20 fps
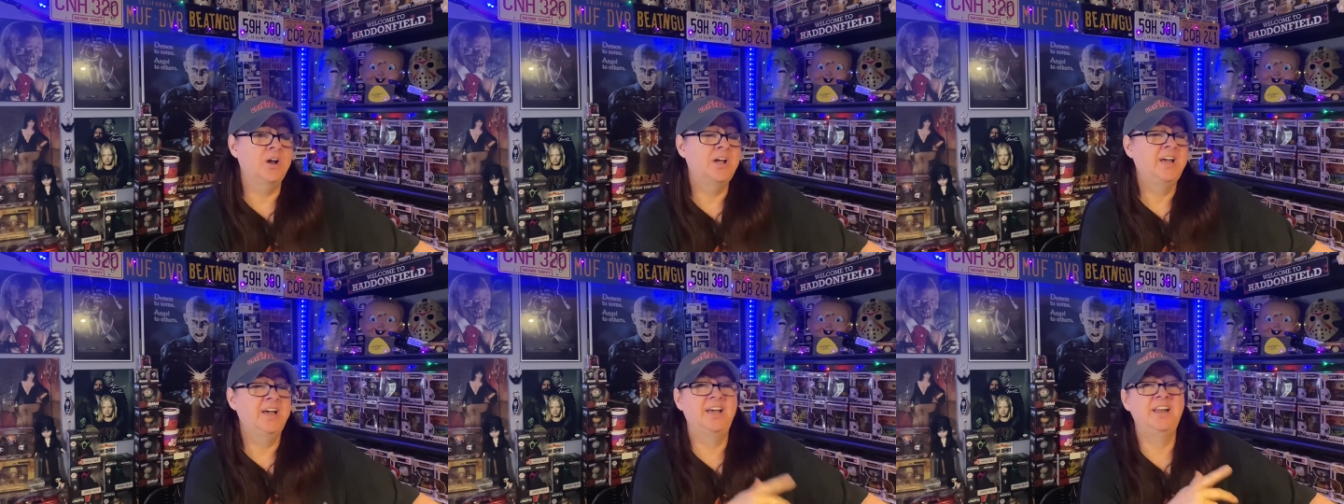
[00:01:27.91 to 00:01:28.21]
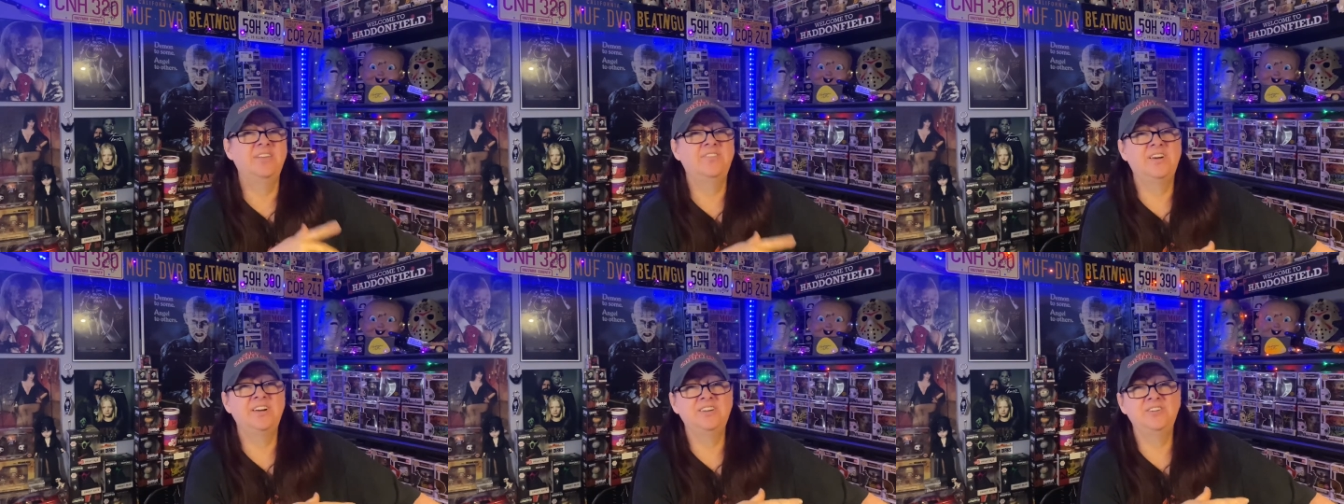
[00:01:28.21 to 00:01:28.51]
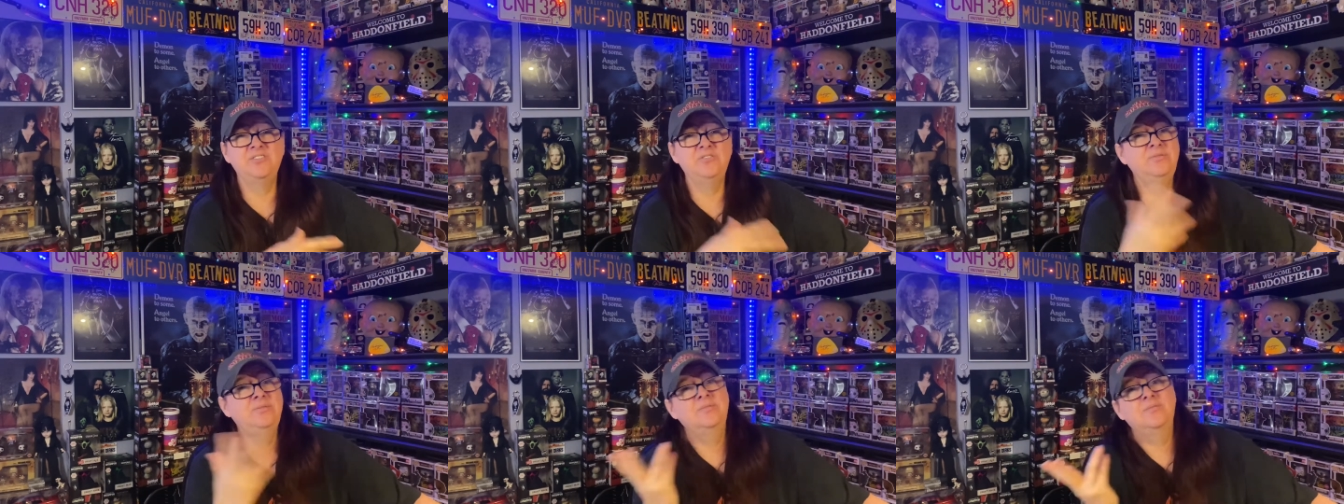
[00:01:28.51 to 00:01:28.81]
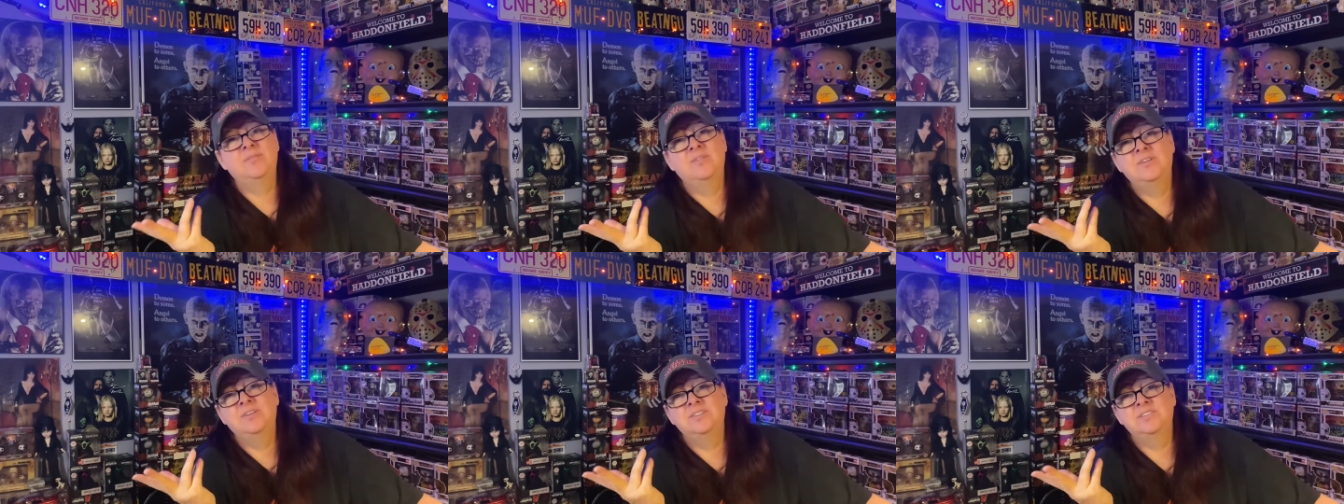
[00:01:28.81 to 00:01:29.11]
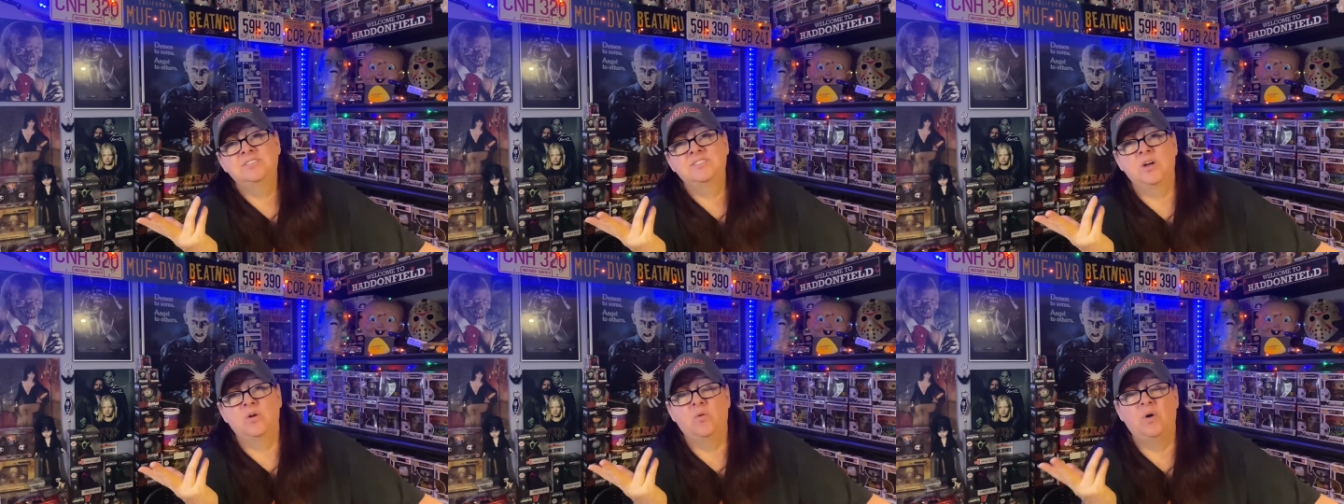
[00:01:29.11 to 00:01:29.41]
And if I do,
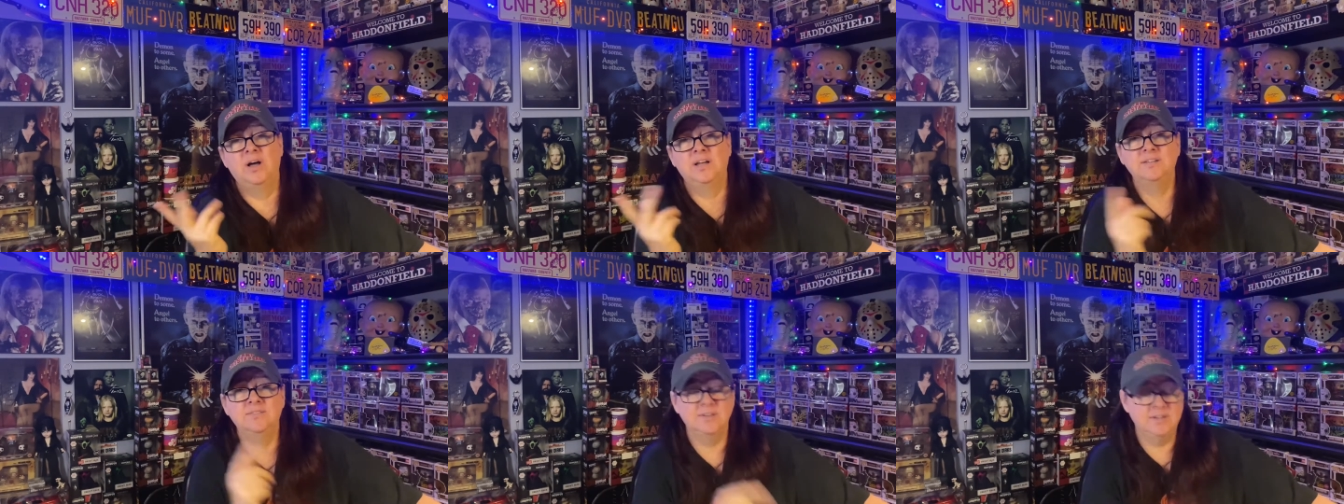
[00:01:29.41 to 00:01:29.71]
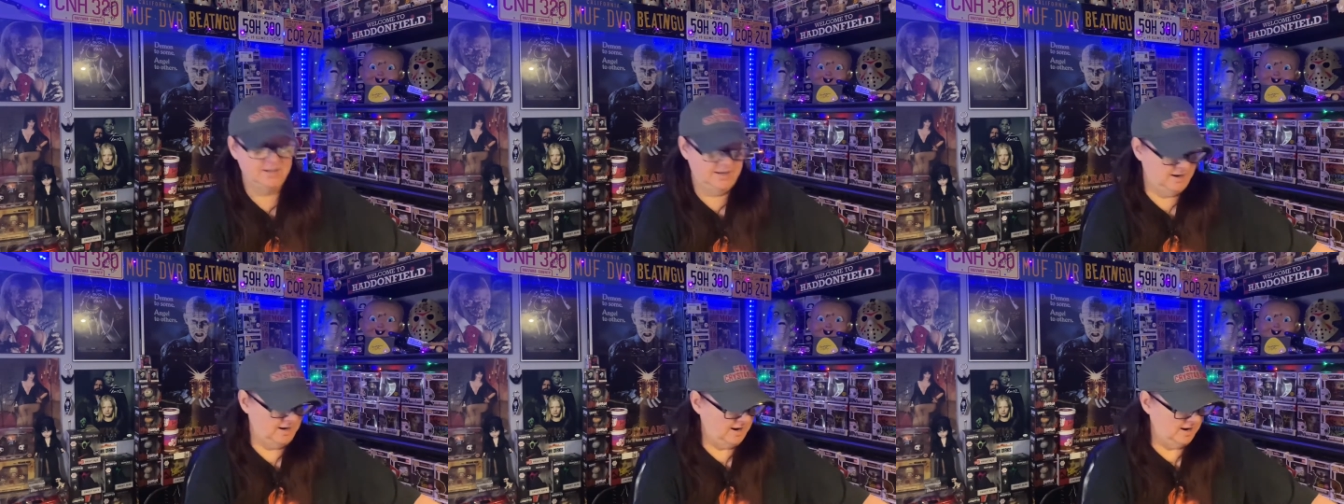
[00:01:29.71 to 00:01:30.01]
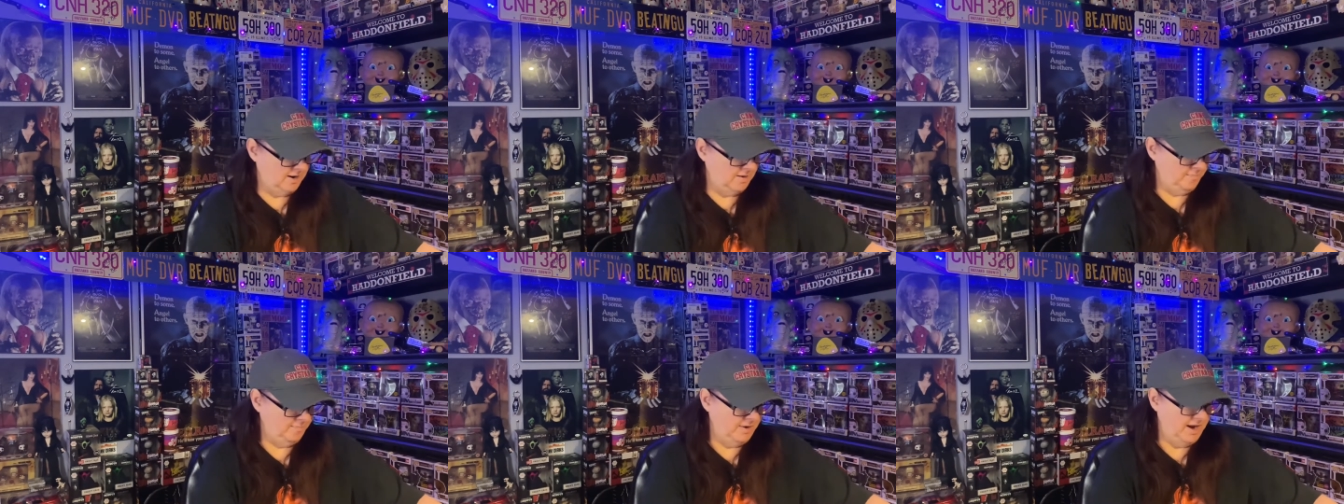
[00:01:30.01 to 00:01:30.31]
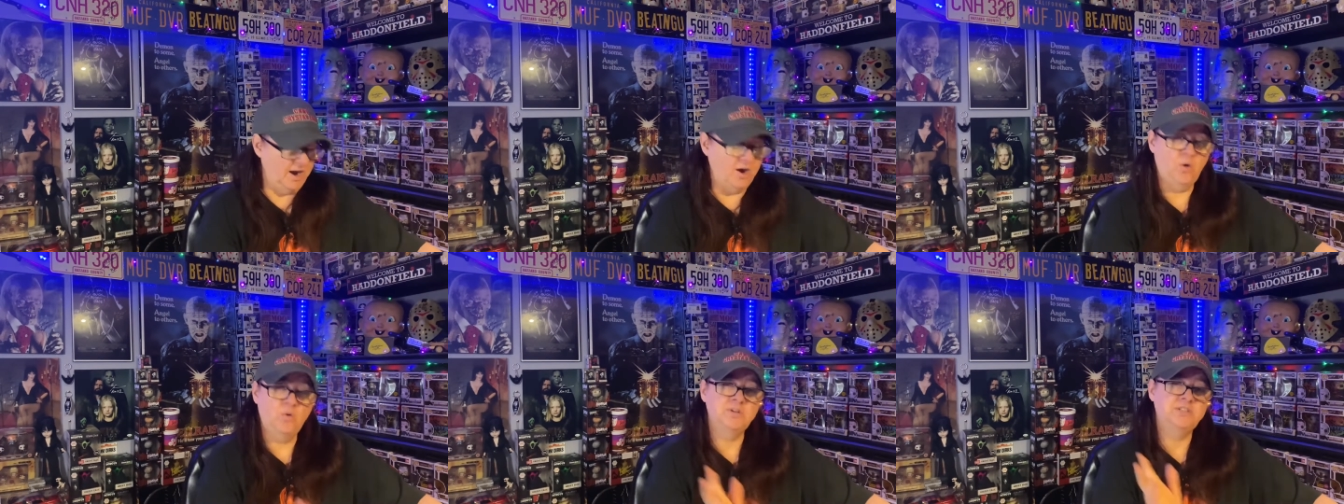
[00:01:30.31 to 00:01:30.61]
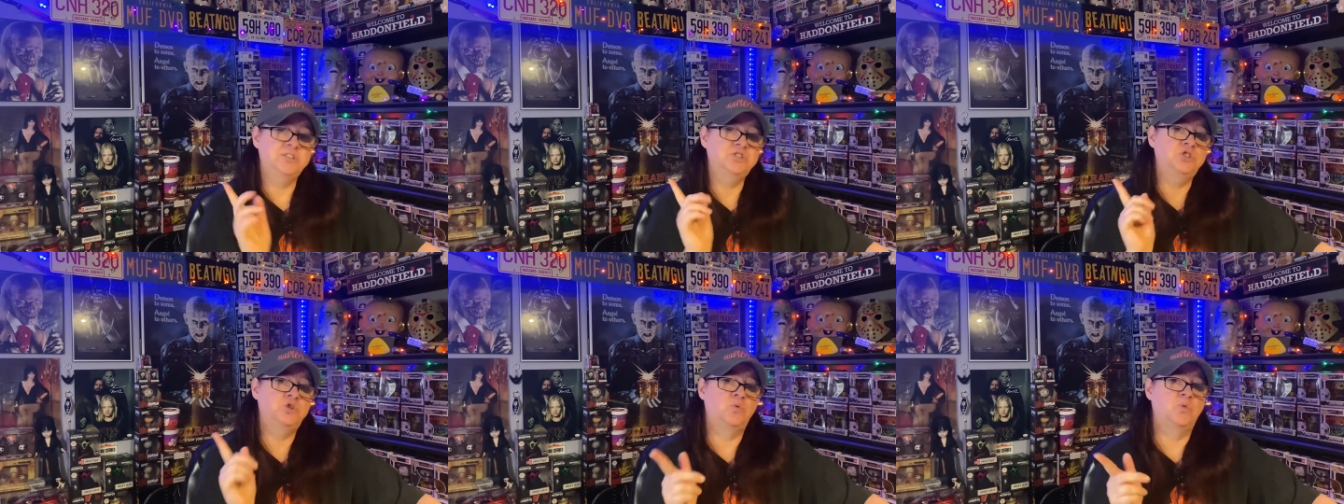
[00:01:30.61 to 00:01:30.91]
so what? I always
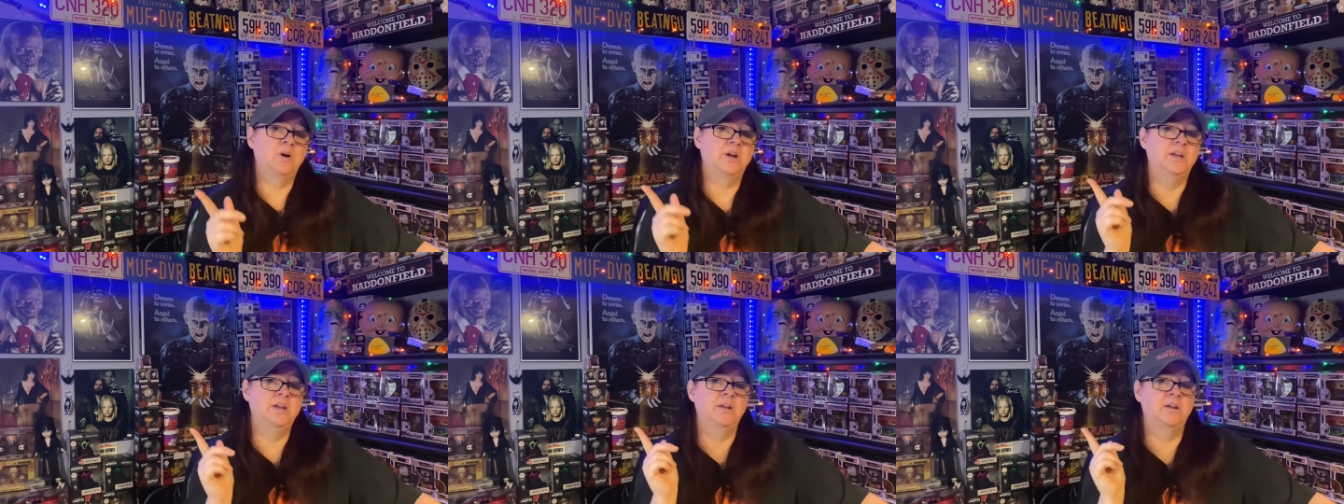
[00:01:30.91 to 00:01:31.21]
enjoy